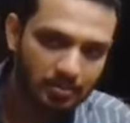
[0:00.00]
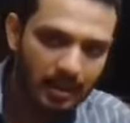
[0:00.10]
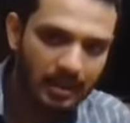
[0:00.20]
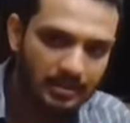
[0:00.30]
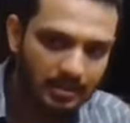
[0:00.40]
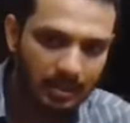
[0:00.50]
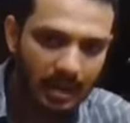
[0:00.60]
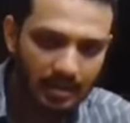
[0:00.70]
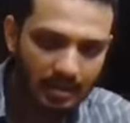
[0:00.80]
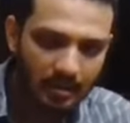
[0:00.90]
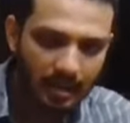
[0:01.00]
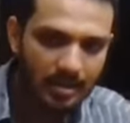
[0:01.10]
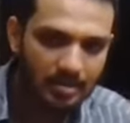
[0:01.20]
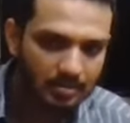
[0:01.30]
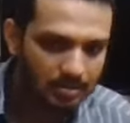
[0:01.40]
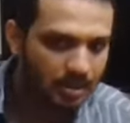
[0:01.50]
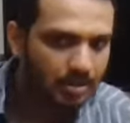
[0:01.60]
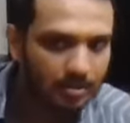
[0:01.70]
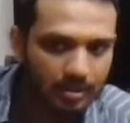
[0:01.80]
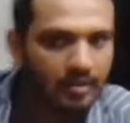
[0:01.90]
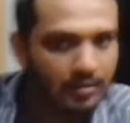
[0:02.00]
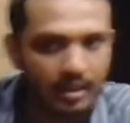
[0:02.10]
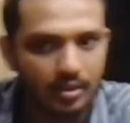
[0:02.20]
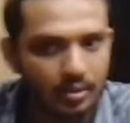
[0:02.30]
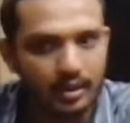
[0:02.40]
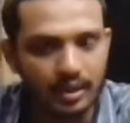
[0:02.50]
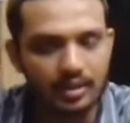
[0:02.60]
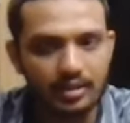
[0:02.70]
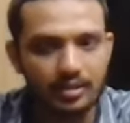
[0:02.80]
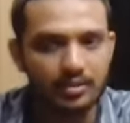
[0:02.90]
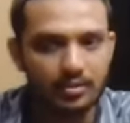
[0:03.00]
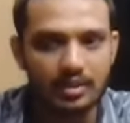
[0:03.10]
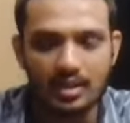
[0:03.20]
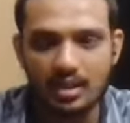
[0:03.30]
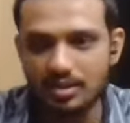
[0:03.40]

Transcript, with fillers: place the gantry mechanisms then you could definitely go ahead and you could do it